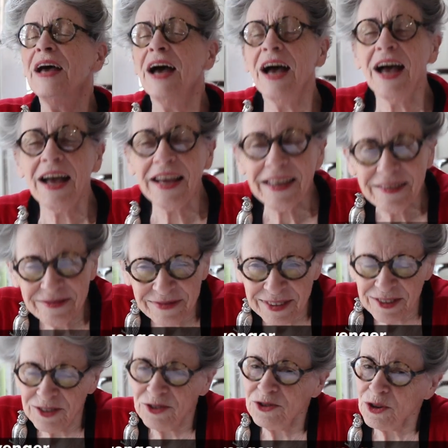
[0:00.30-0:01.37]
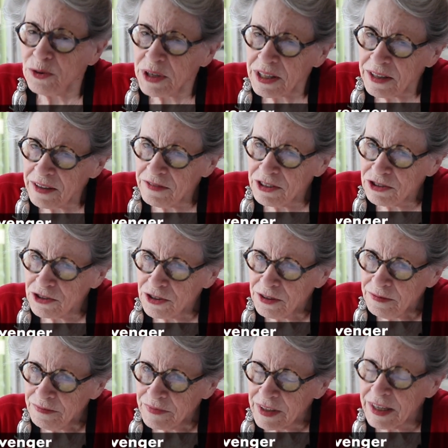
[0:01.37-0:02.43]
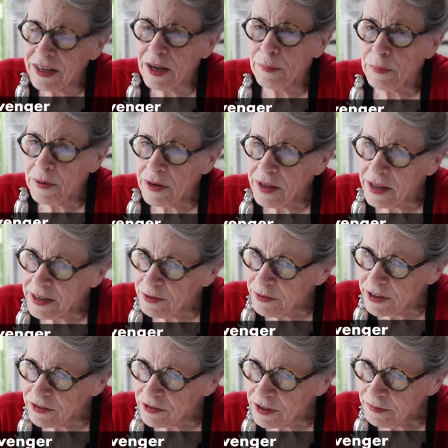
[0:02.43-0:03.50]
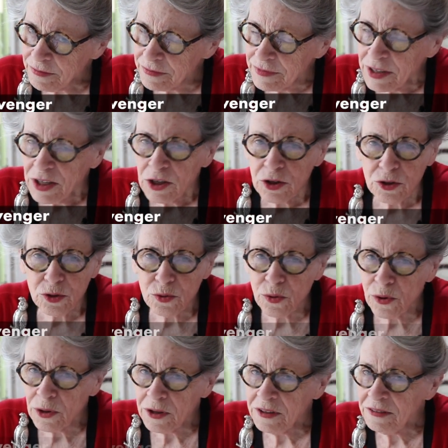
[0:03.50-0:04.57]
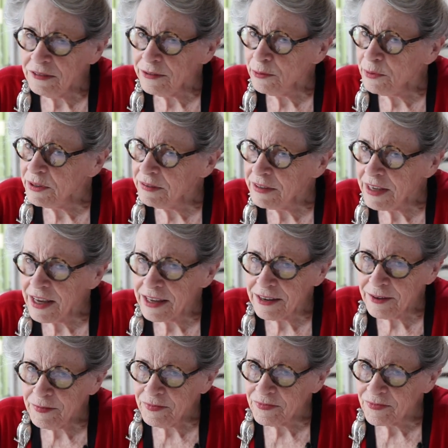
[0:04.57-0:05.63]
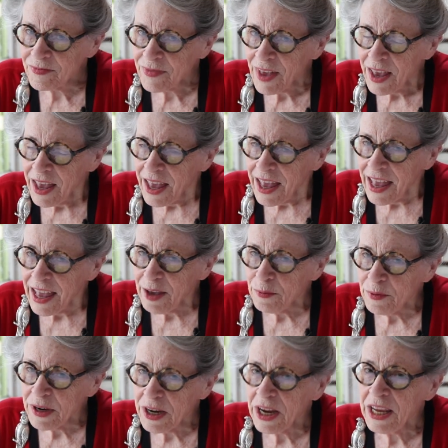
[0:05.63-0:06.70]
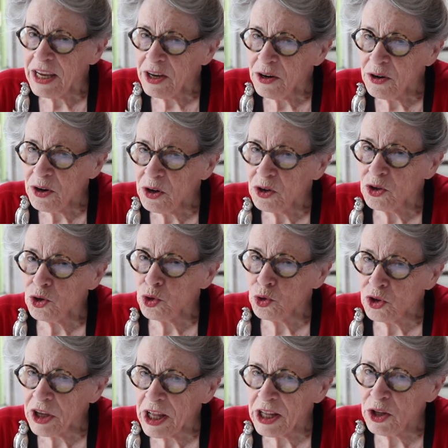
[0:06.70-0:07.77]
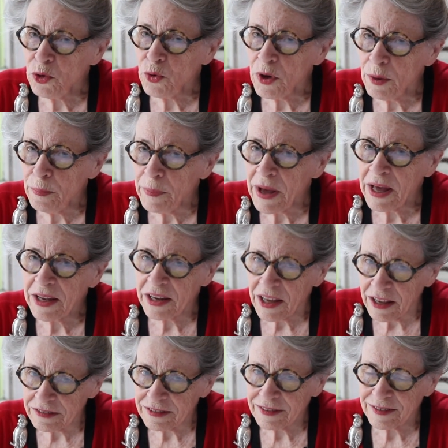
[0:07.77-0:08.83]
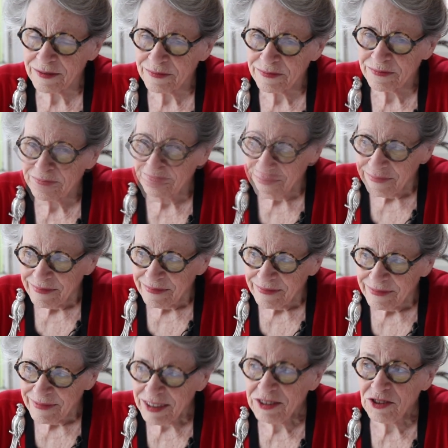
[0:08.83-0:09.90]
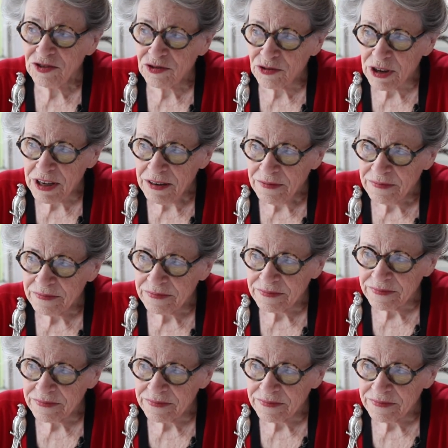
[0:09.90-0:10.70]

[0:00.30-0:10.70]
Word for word: Hi, this is JoAnn Clevenger at Upperline Restaurant, New Orleans, Louisiana, and we are here to tell you about us. It's a street,